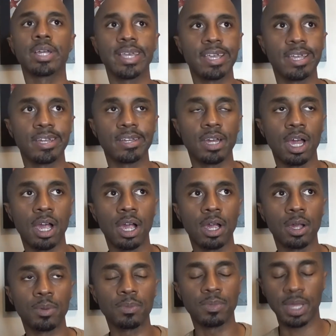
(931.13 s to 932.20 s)
again, and
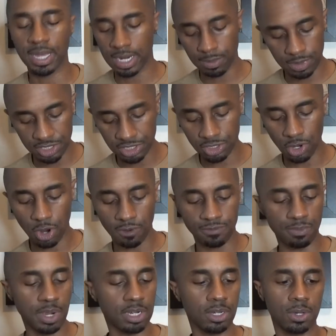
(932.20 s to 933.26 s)
I'm gonna just go off
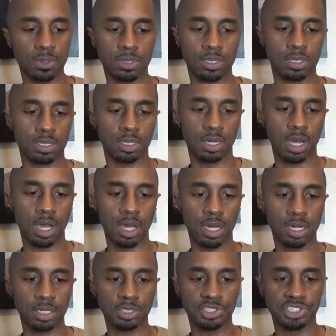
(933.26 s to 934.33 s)
my notes,
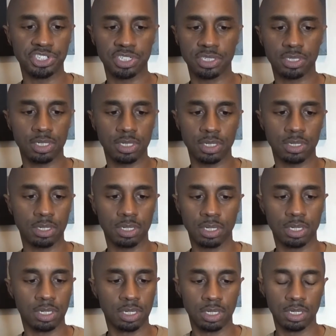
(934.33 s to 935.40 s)
just to
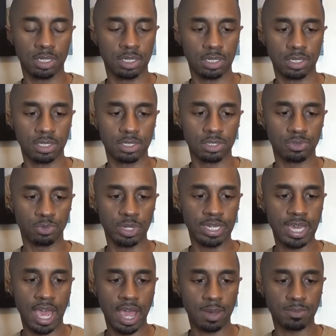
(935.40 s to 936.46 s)

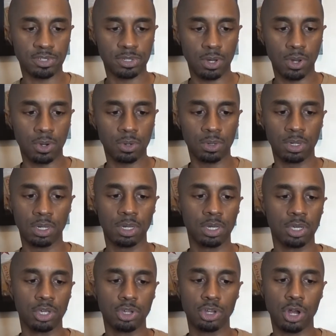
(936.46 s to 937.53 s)
recap. So,
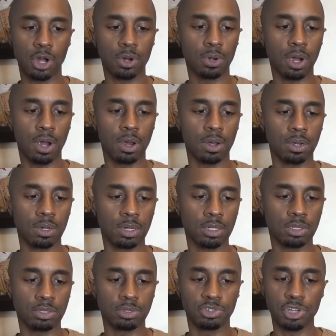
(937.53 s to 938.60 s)
you know,
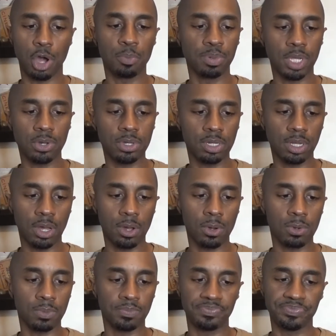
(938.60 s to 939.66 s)
don't blow your
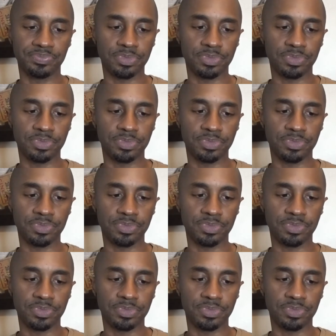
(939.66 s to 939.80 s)
load.